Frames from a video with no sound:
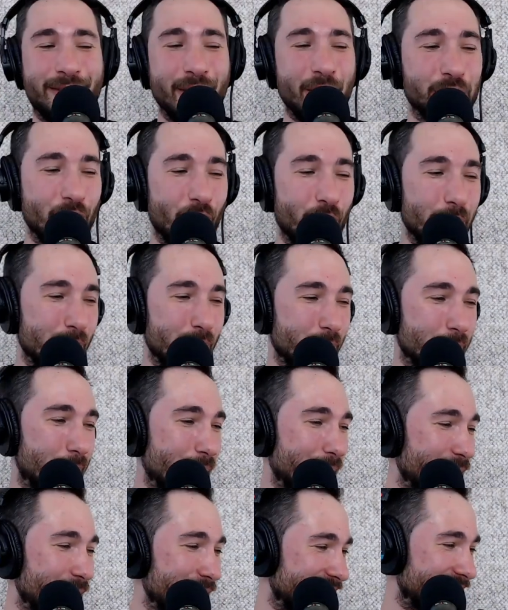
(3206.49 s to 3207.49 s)
Photo
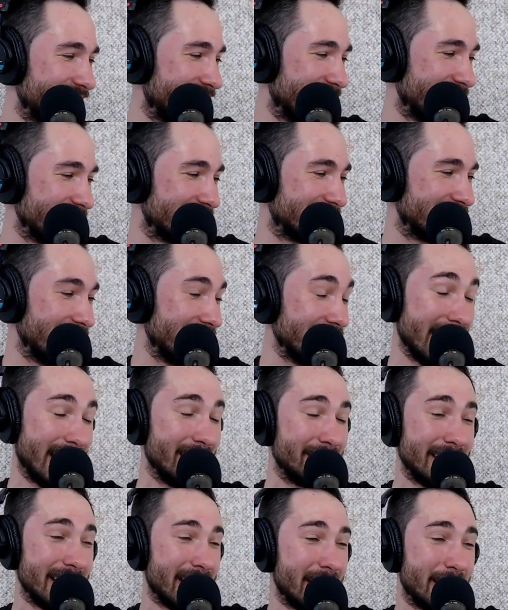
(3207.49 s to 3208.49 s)
book porn. That's uh,
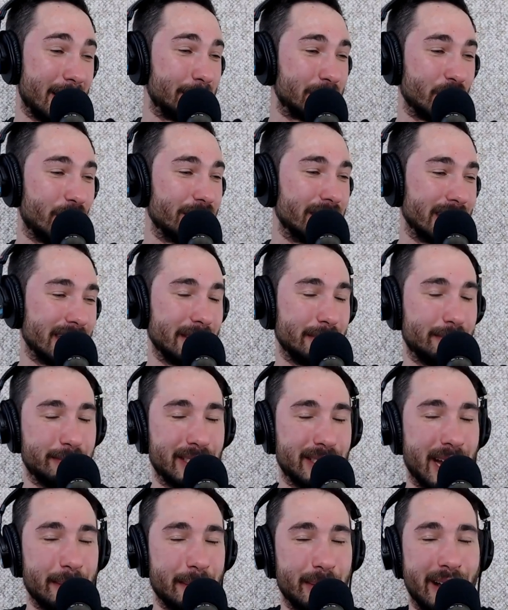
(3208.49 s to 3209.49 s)
that. Yeah, I'm sure that
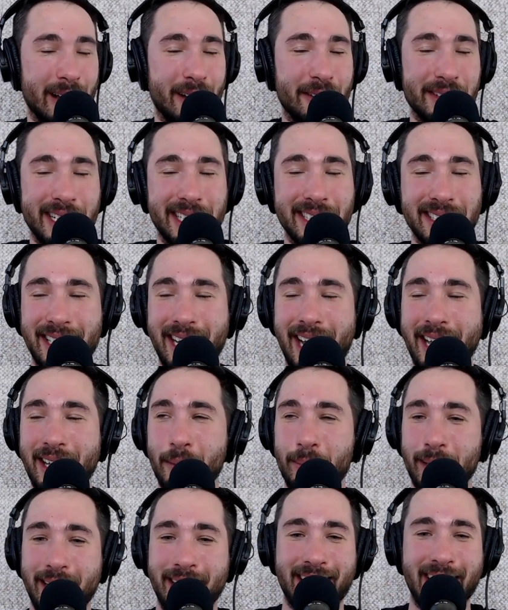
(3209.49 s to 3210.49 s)
you type that on the
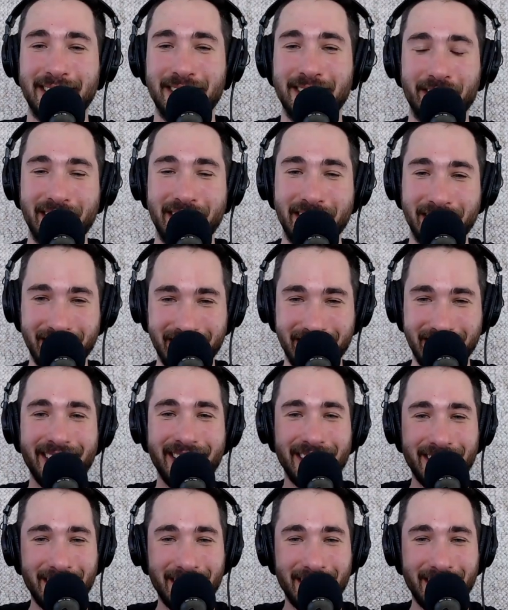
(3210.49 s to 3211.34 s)
internet, there'll next. be a category.